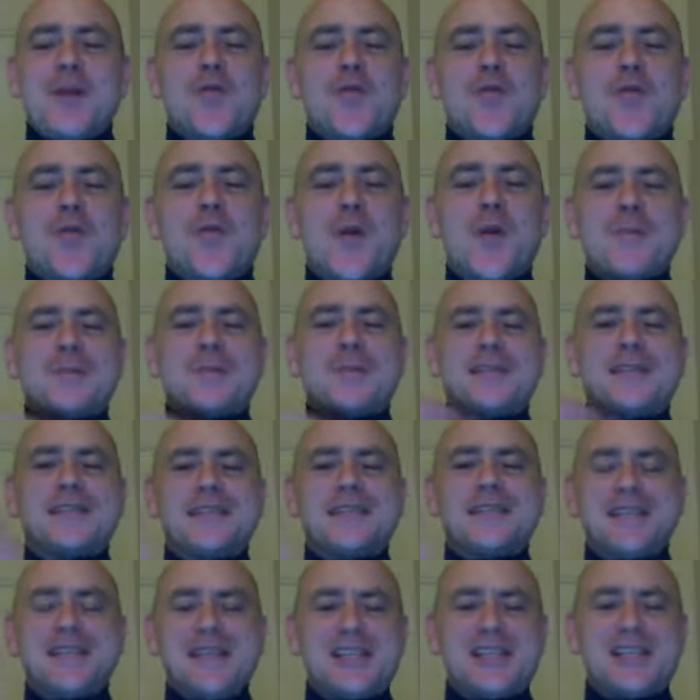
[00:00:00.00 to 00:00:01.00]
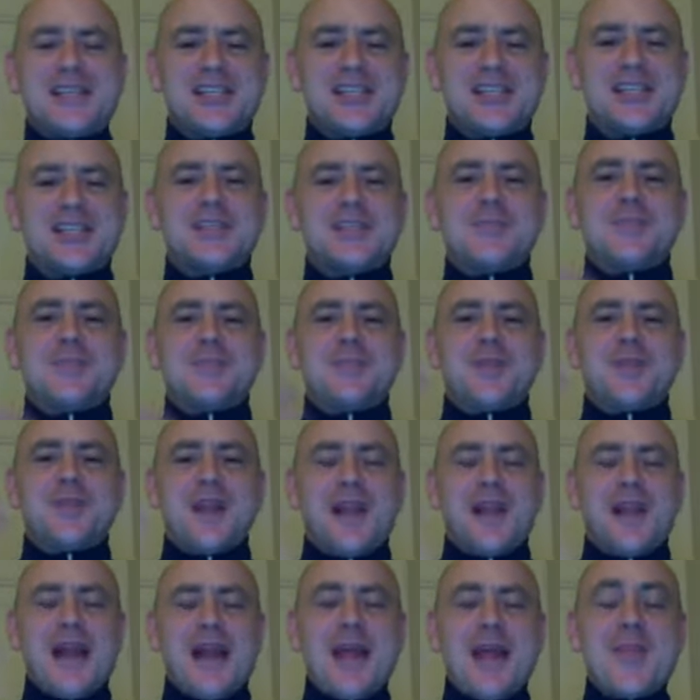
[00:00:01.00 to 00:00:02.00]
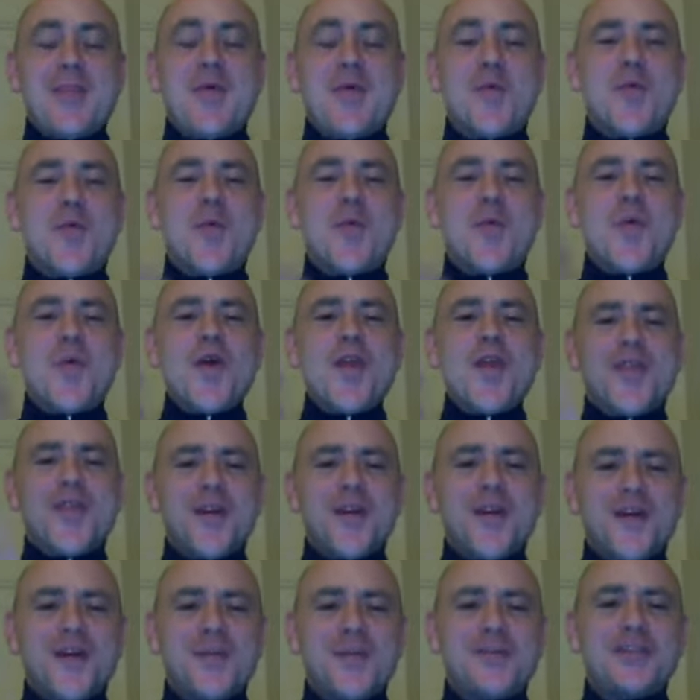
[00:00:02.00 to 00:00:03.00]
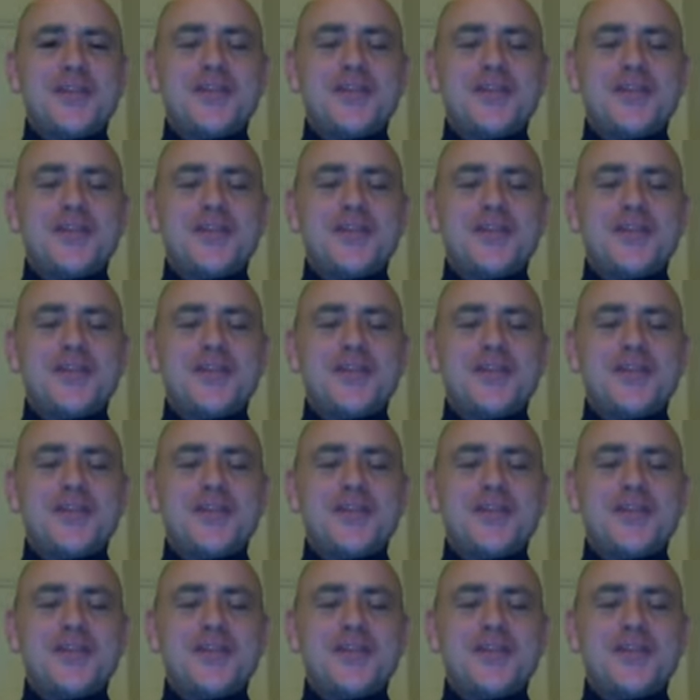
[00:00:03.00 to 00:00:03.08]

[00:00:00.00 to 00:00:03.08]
the repetition and the rhythm.